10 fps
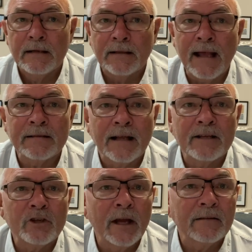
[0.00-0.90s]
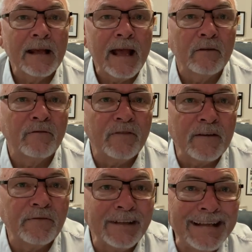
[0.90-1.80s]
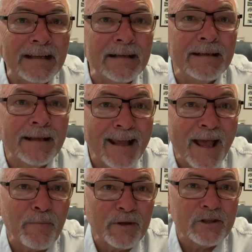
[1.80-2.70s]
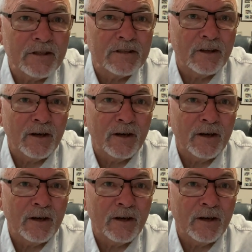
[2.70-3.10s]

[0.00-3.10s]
Last I checked, they had 15 campuses.